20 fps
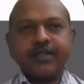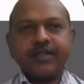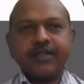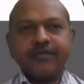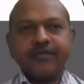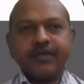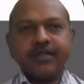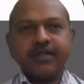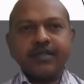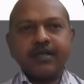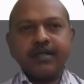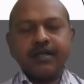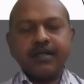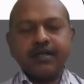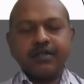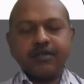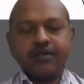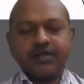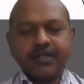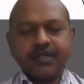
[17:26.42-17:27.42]
Griffin.
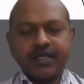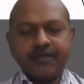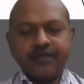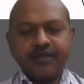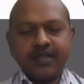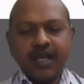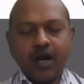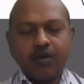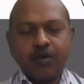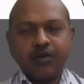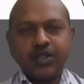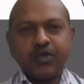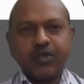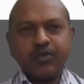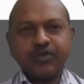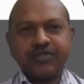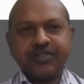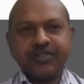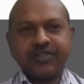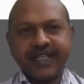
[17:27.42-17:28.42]
Dr. Griffin, how do
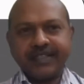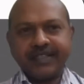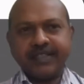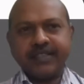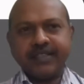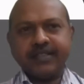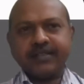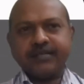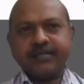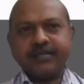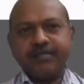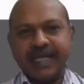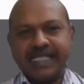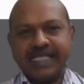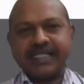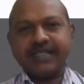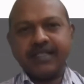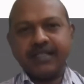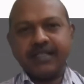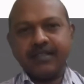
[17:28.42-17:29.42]
you treat it
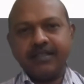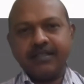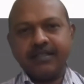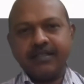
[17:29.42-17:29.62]
basically?